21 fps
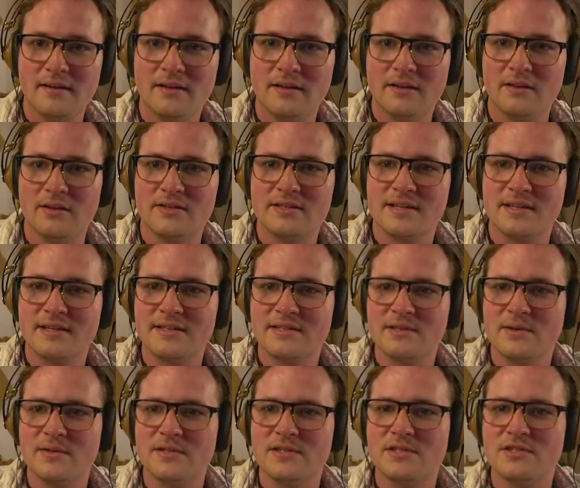Looks like it's
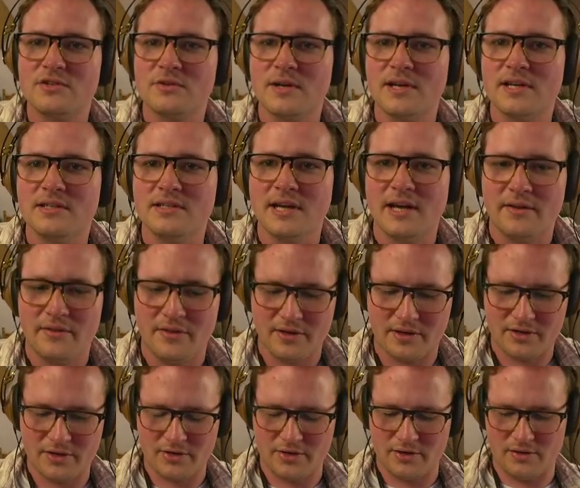going straight down the
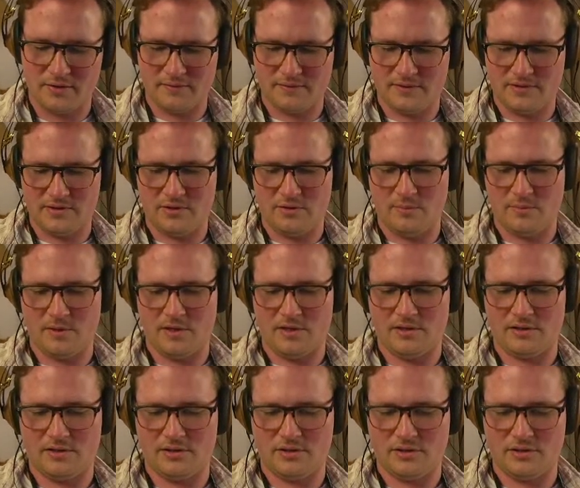curves too
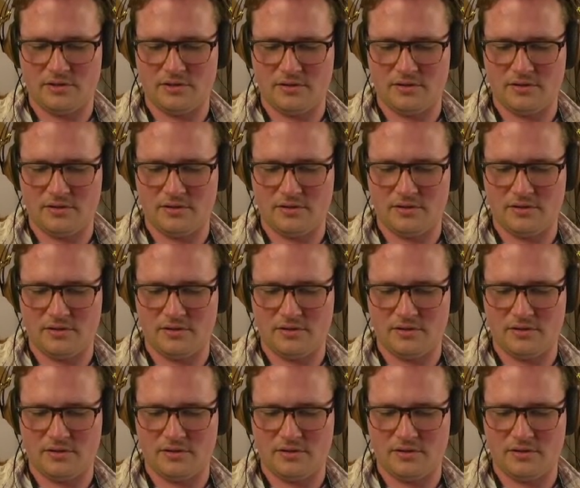much.